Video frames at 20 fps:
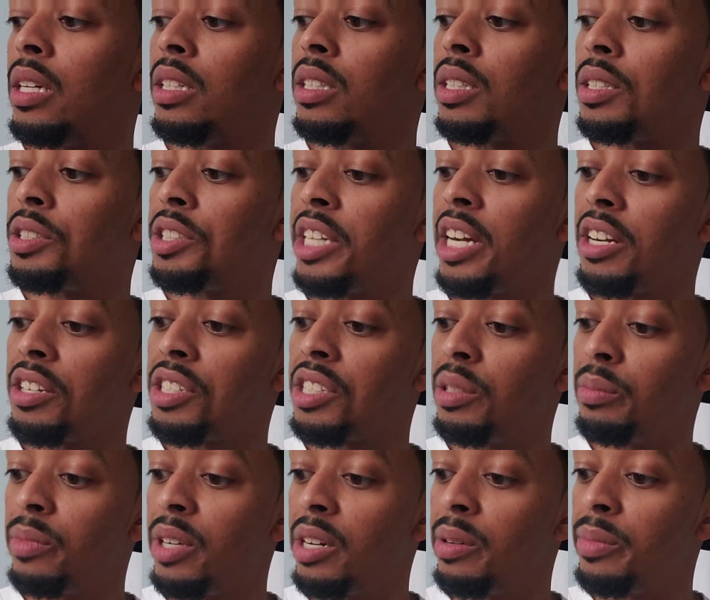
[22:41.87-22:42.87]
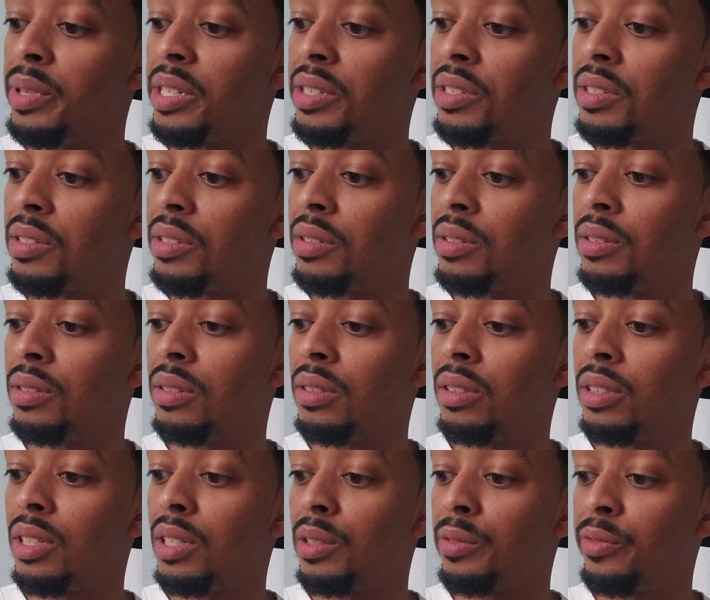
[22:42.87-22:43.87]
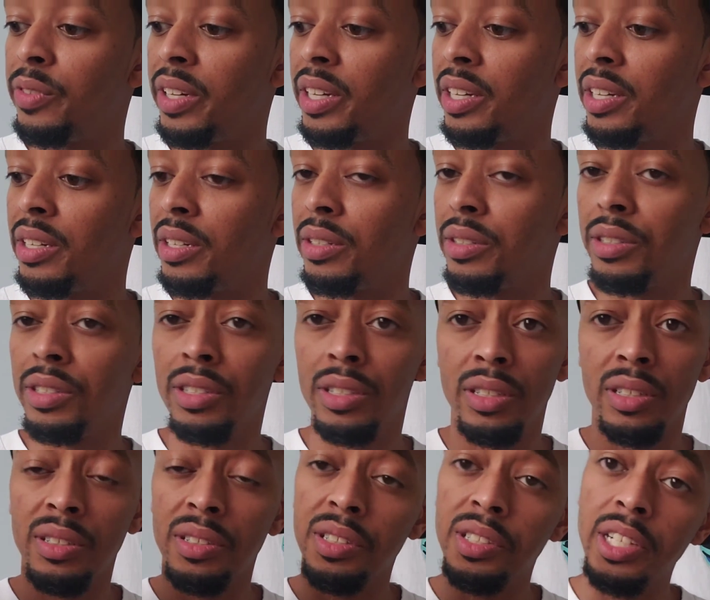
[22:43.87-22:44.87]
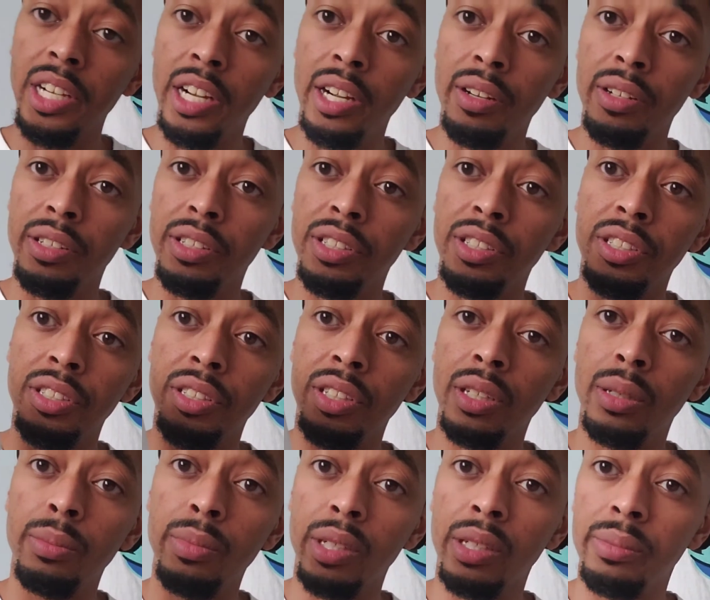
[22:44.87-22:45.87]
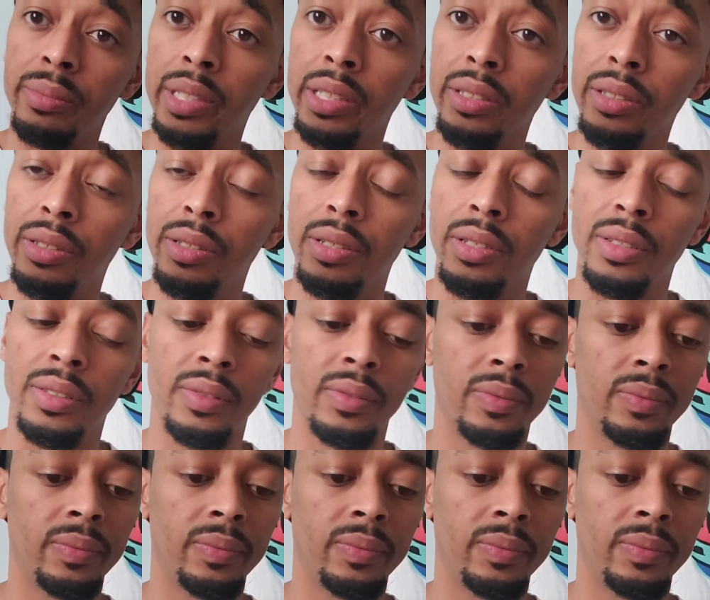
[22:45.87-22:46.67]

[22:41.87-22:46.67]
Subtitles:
So cherish the moments, nerd fans. Cherish the moments.